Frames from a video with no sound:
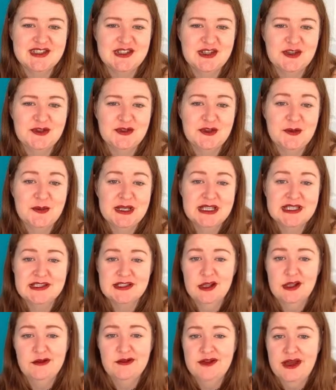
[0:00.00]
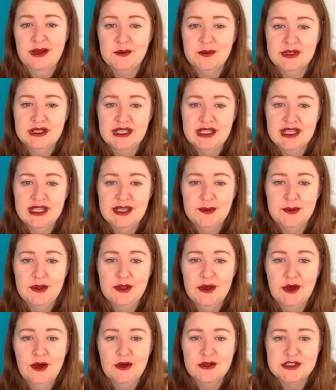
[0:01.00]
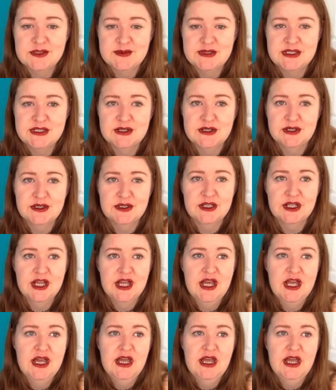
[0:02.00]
Saw a few bits. Saw the Foundling Hospital,